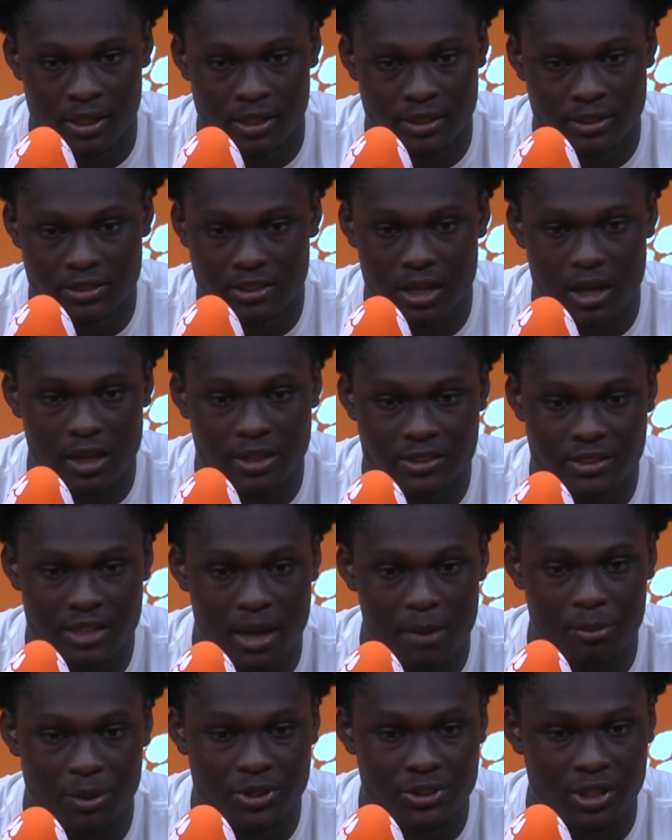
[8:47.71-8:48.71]
It's
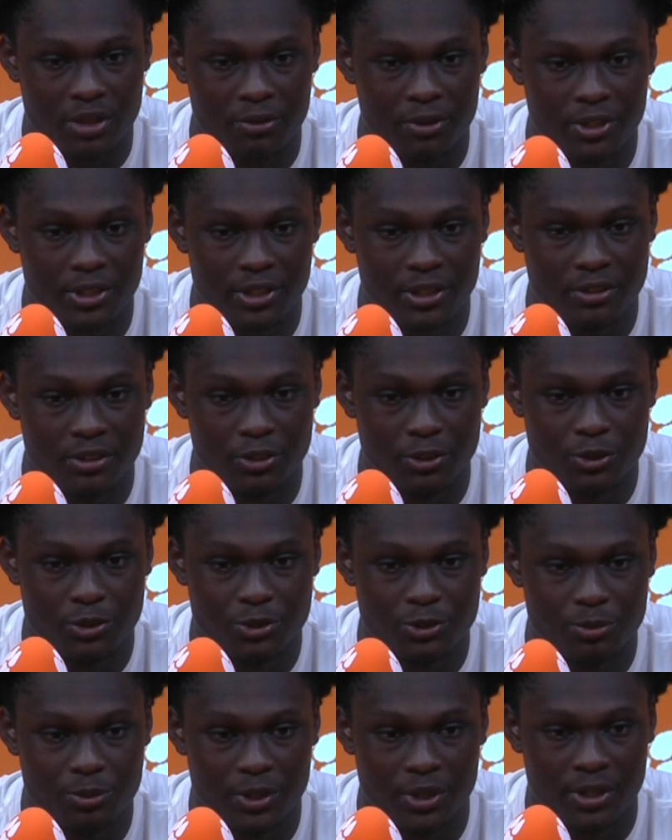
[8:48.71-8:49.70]
not much I really can
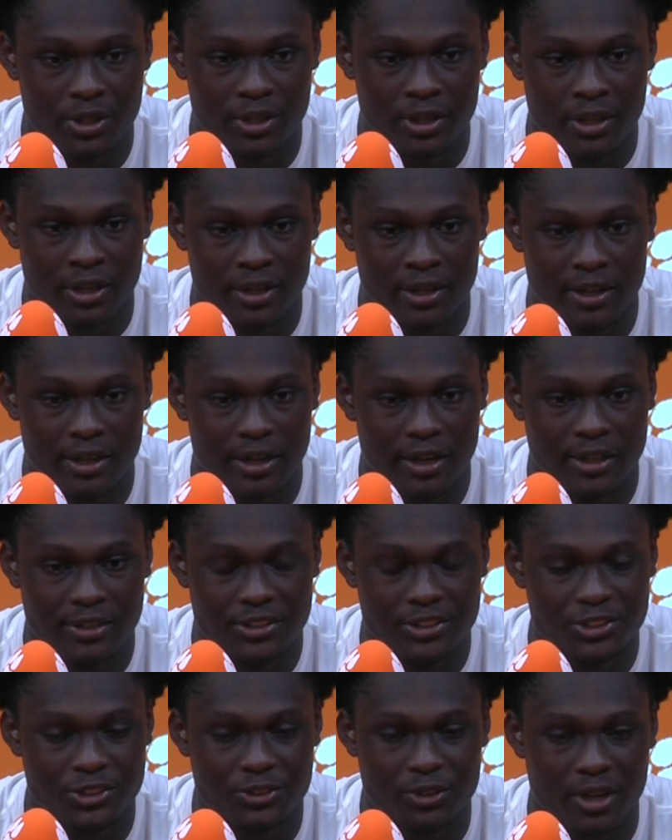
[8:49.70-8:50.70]
lose, but I
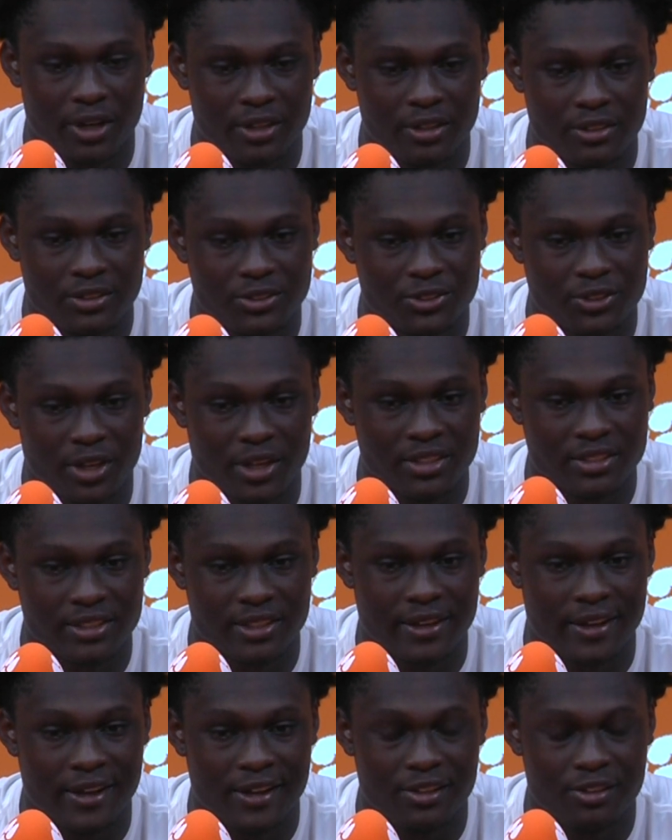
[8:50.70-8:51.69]
just try to
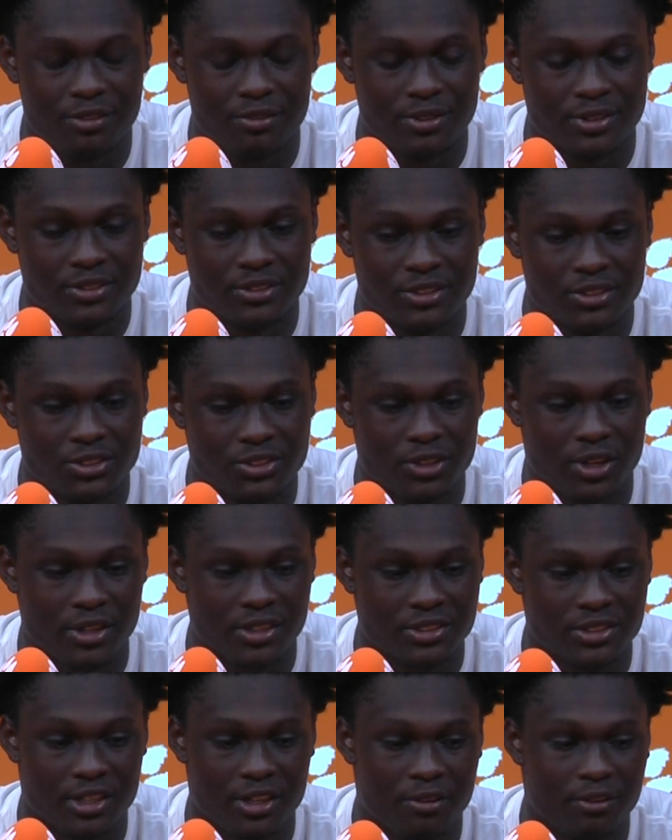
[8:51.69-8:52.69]
stay active and just try to
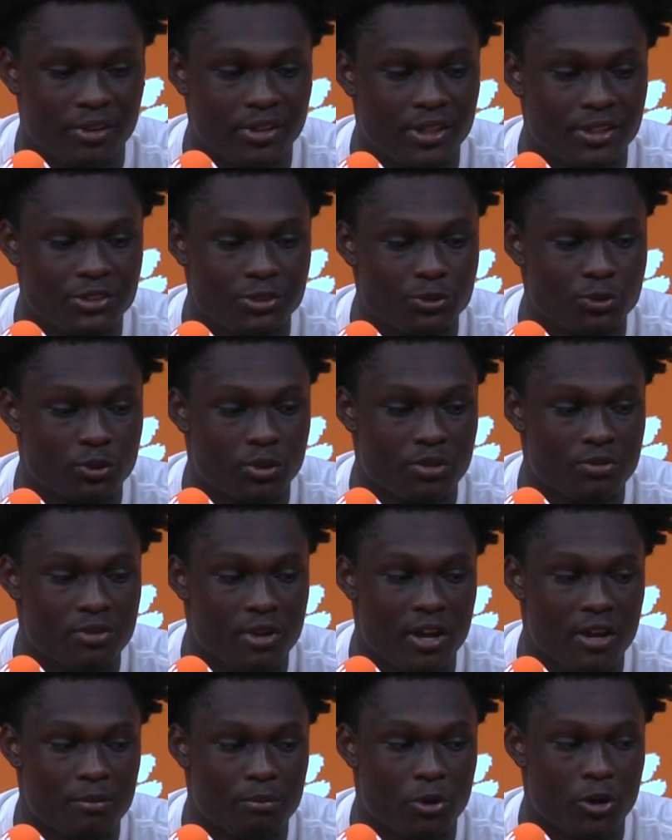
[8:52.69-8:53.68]
stay around that
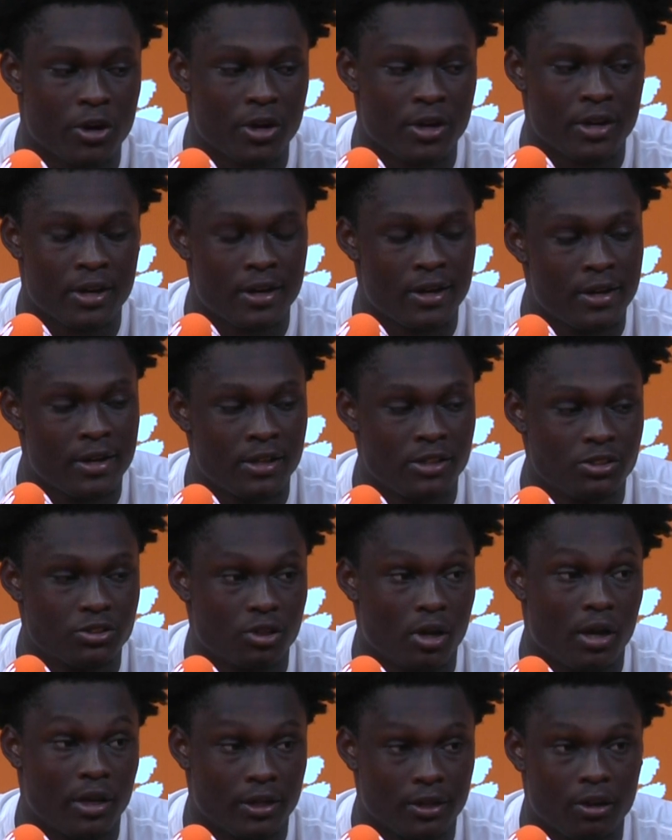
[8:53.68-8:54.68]
225 mark
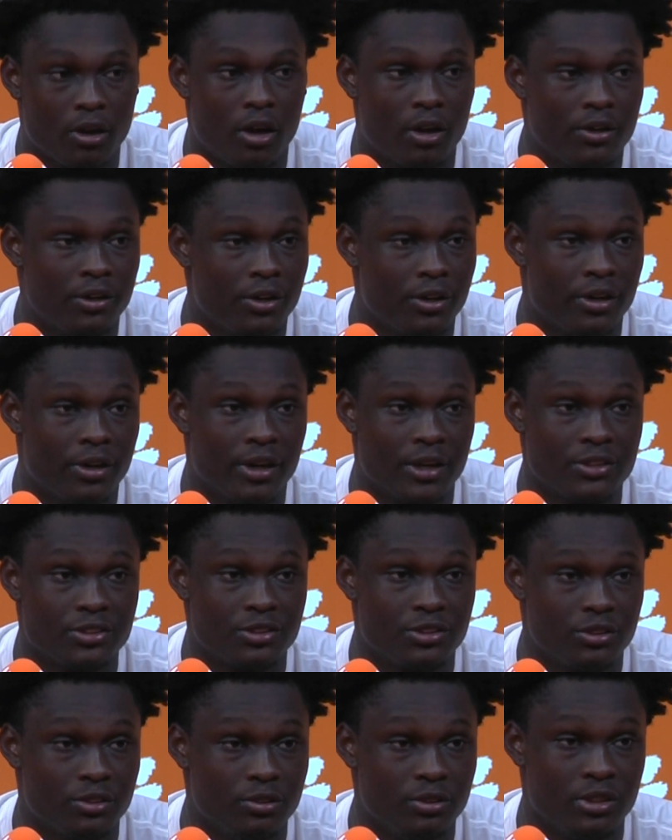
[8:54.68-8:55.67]
so I can go out there and
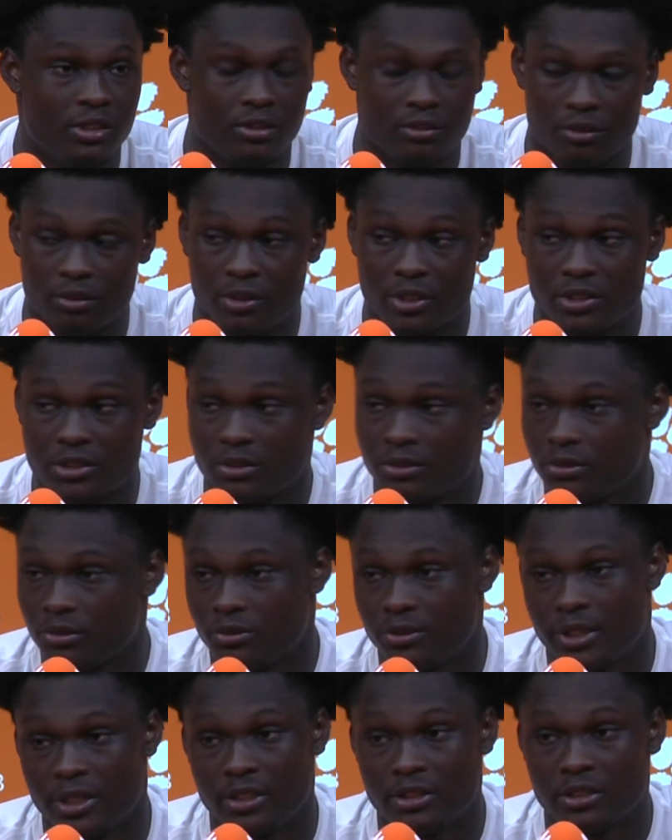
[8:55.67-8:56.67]
execute even when it's
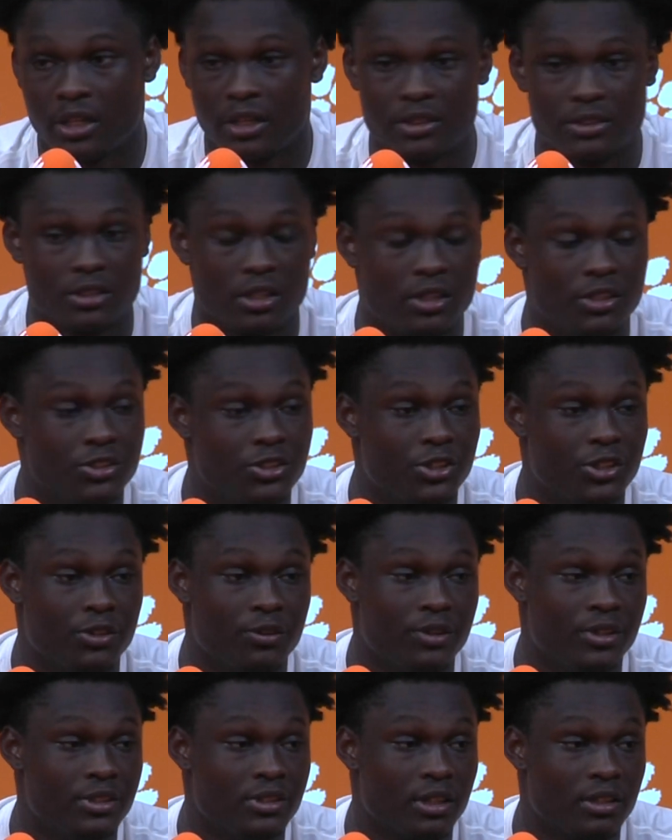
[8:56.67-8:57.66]
on days like it's 100
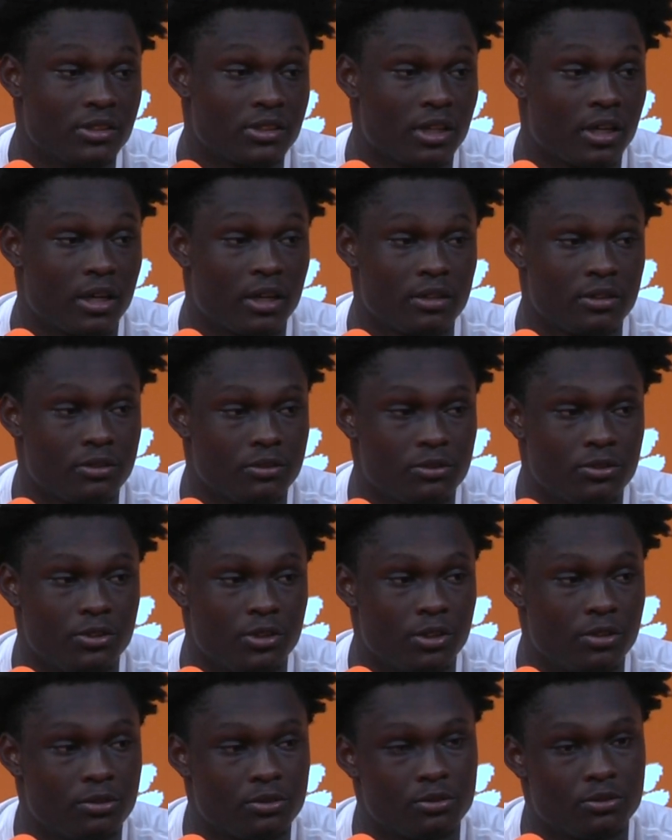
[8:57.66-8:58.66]
degrees outside, you
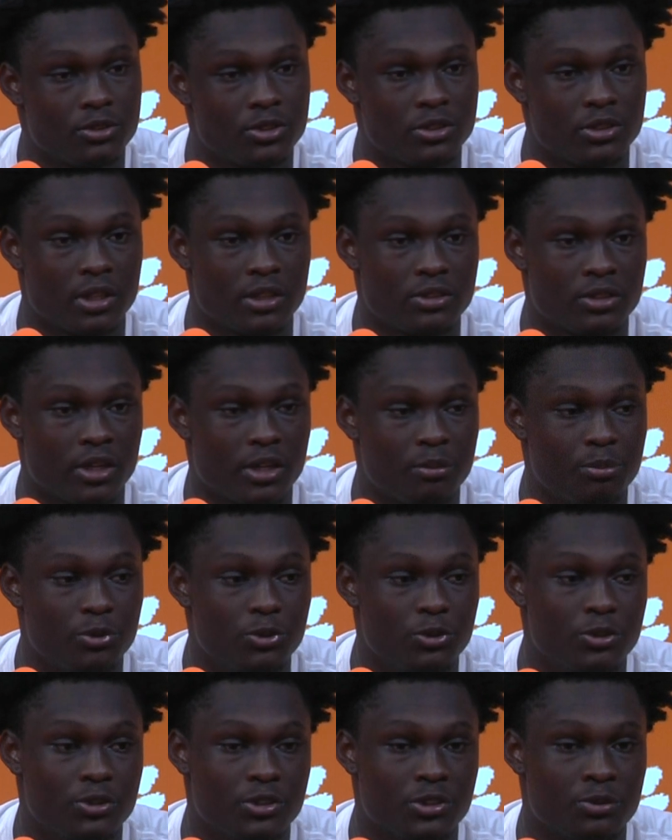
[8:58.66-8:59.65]
know, just not trying to
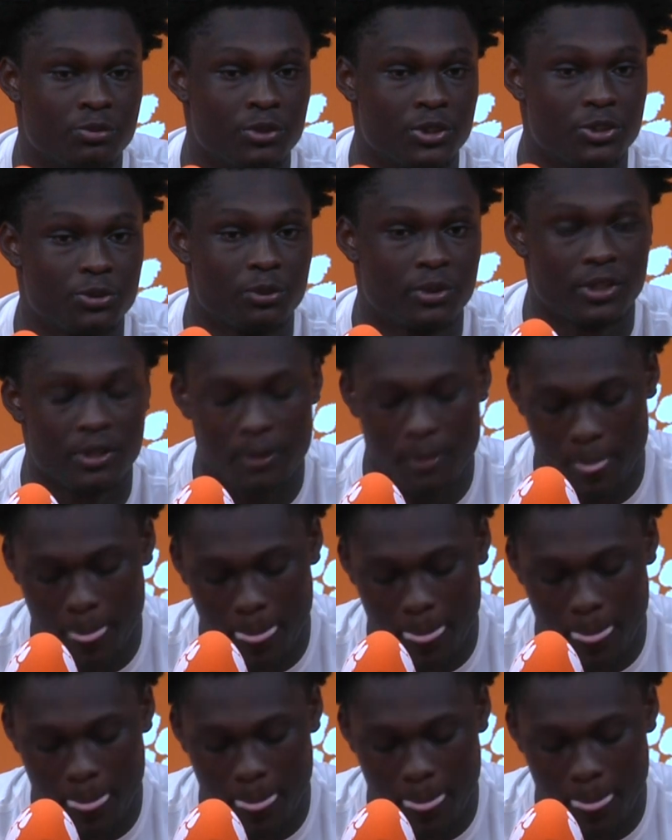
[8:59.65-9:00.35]
lose as much weight.